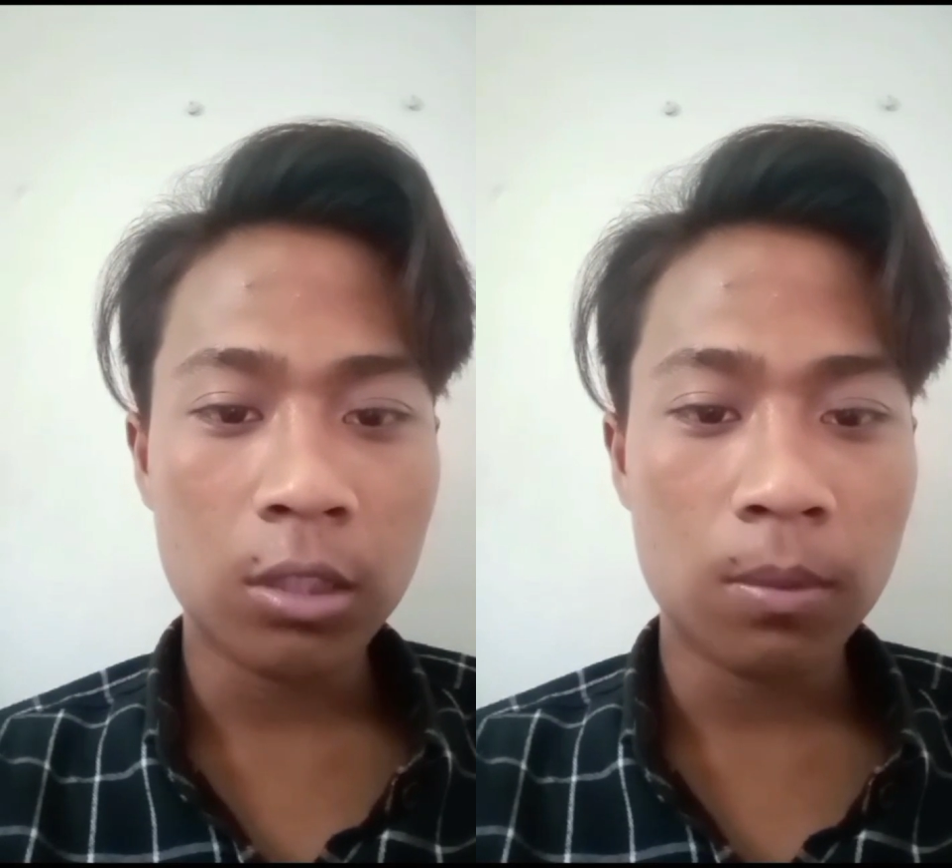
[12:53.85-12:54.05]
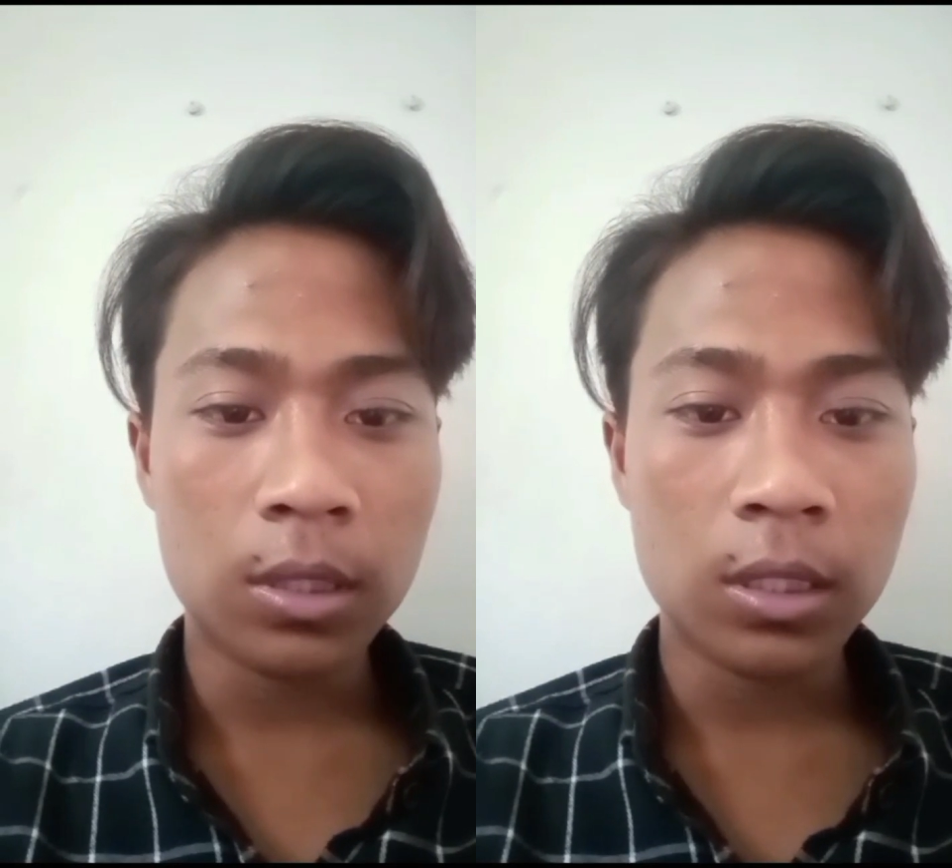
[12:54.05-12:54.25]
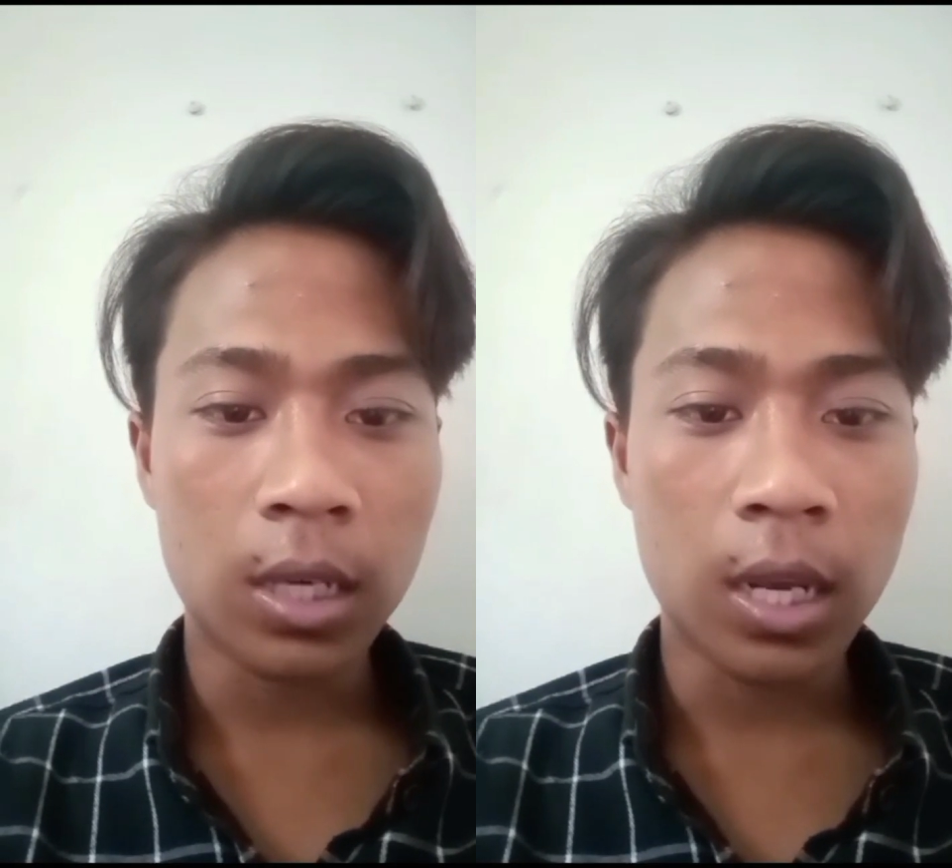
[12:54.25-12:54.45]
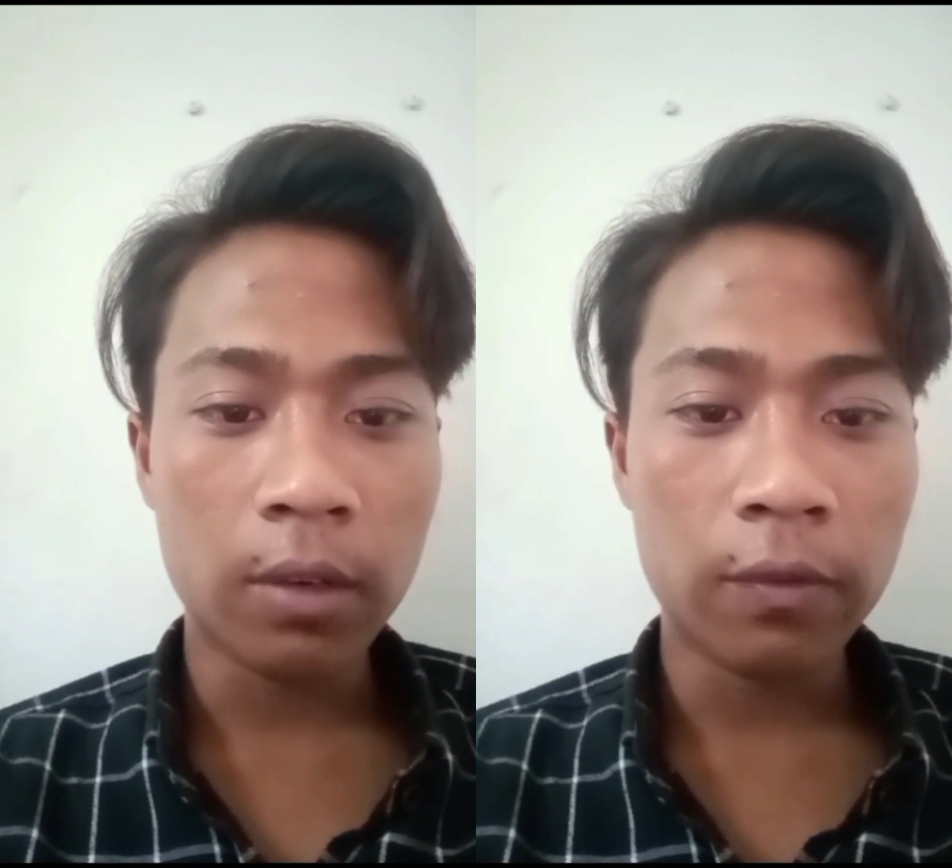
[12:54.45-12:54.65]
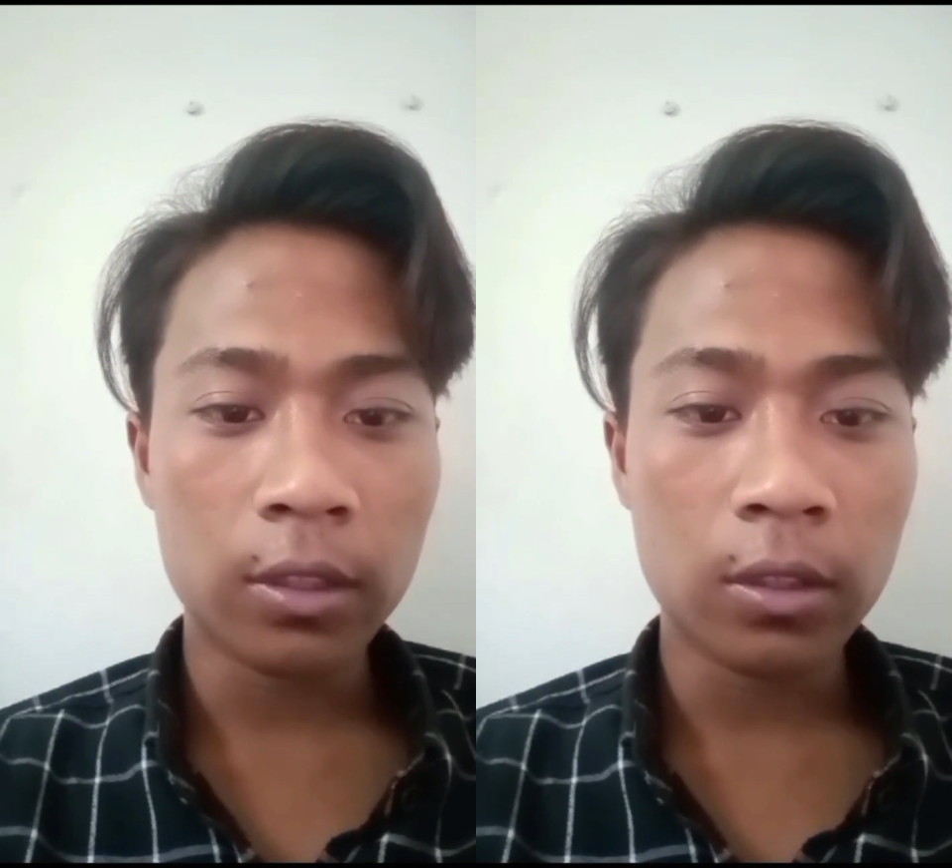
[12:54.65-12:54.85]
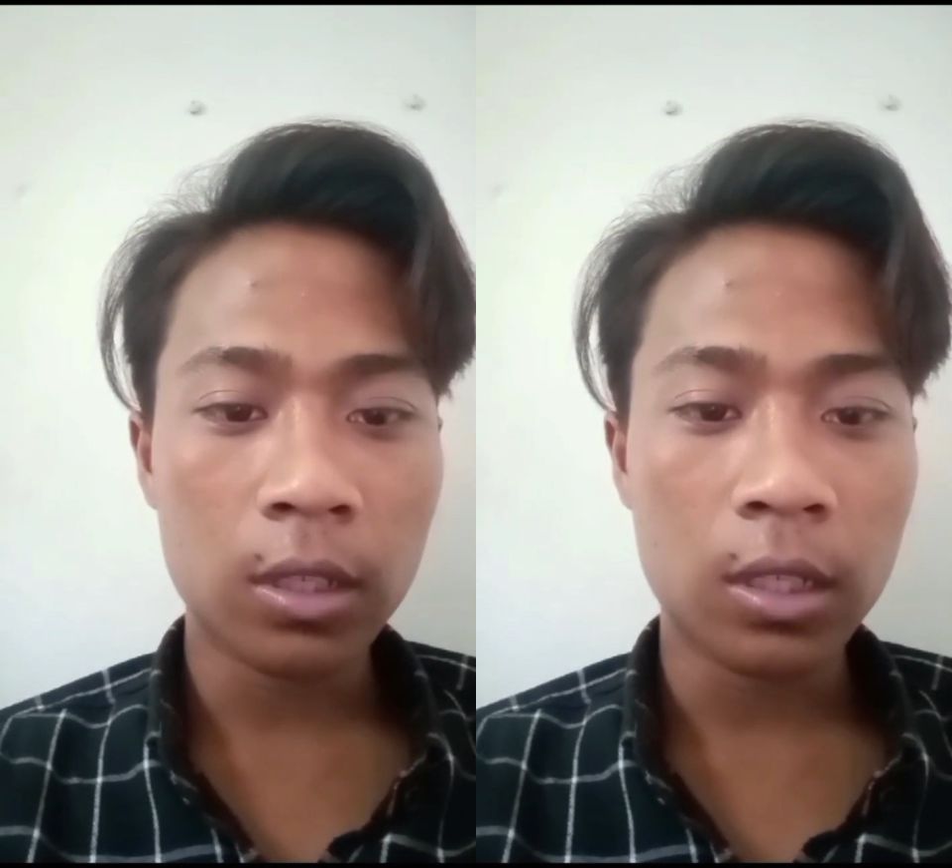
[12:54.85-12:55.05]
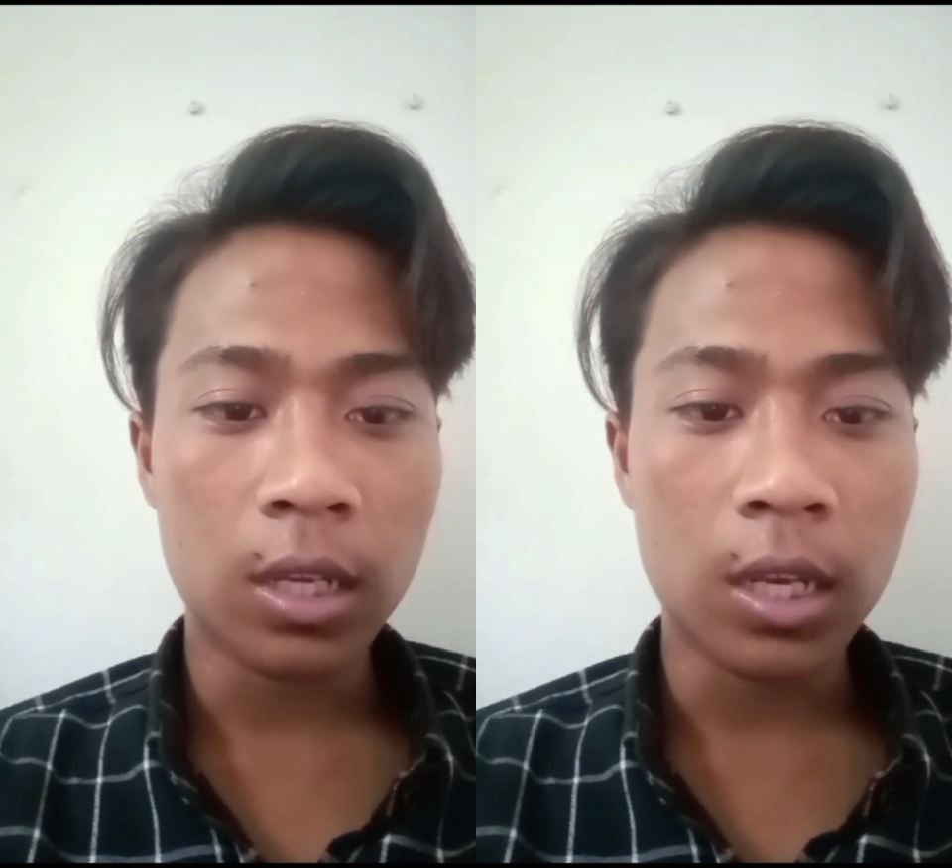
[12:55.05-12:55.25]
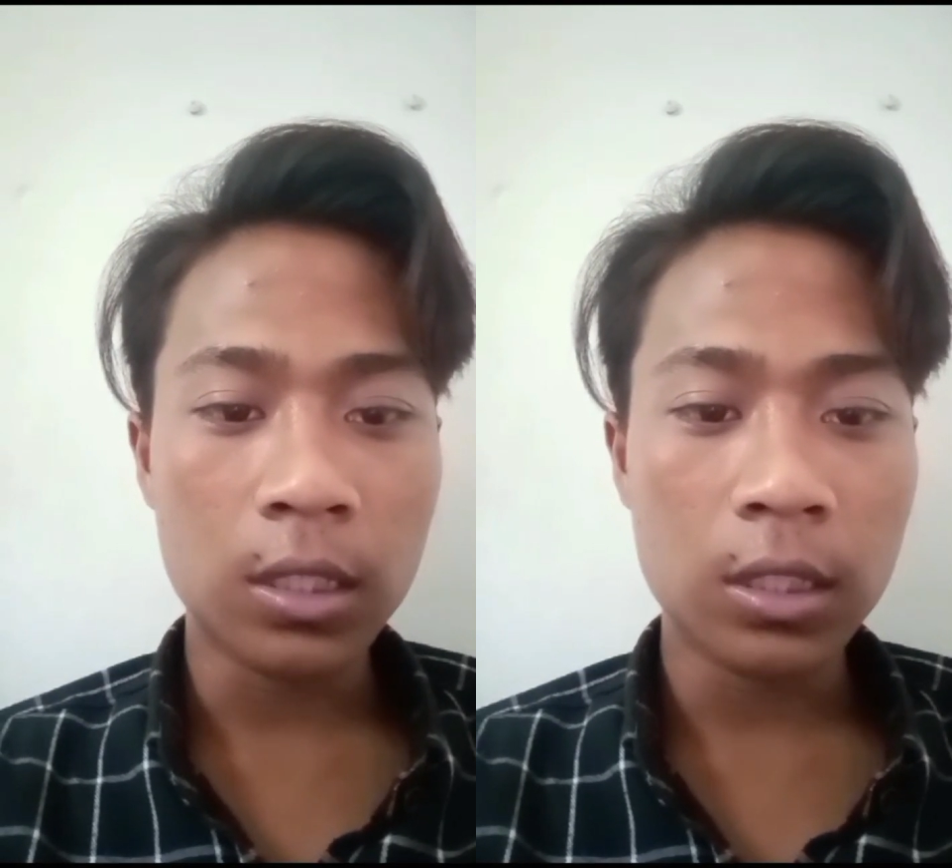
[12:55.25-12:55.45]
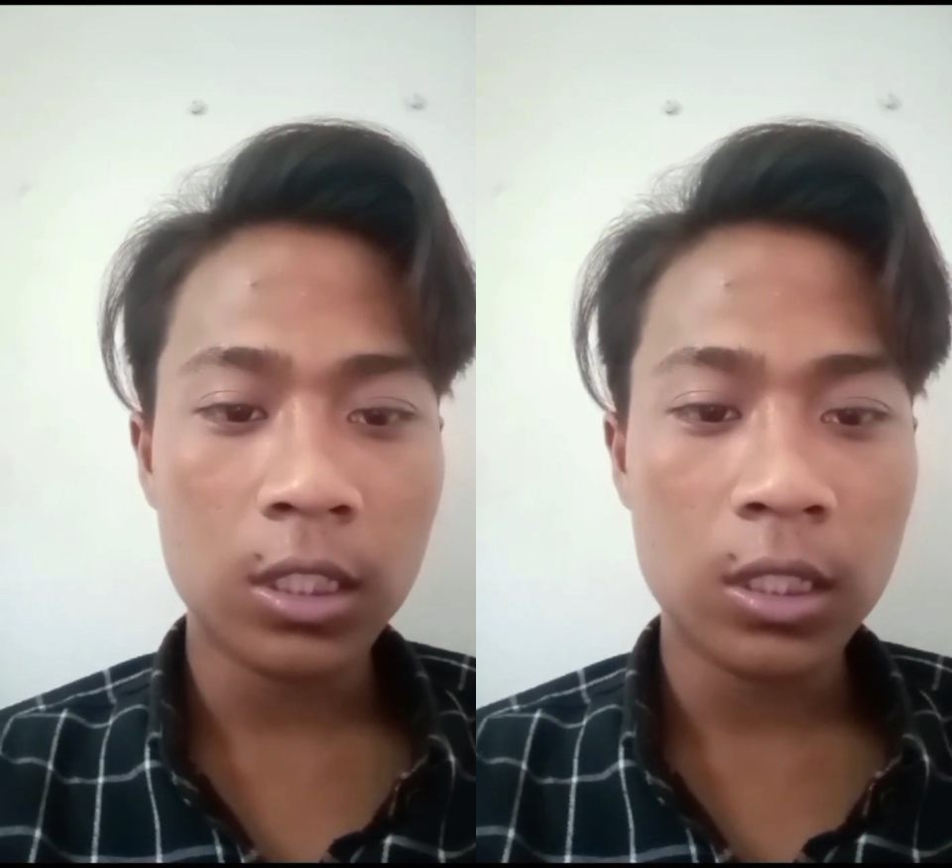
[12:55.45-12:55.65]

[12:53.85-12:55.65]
slight factor in age.